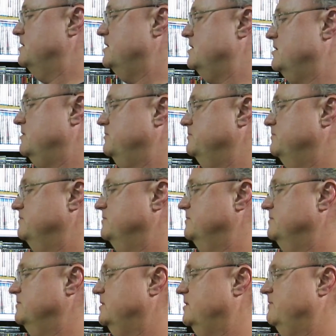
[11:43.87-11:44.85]
Now,
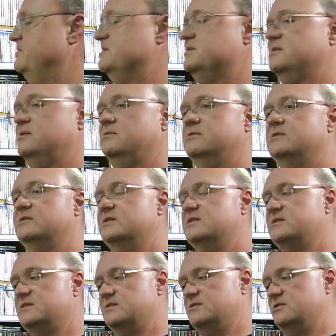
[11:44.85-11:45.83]
I've been told that
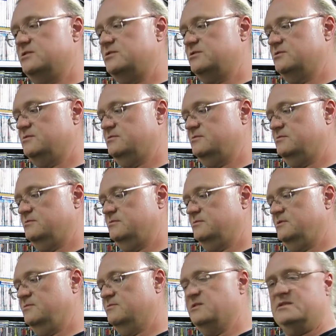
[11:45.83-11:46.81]
this edition
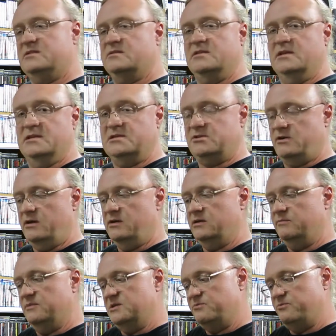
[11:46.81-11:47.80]
was an
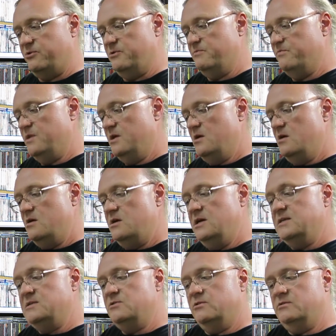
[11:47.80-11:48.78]
Australian misprint.
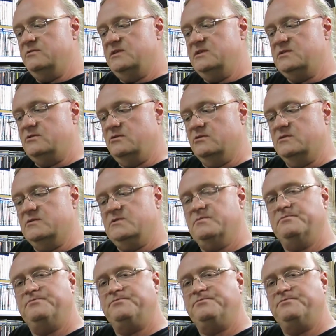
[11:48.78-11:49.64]
It's not on Discogs.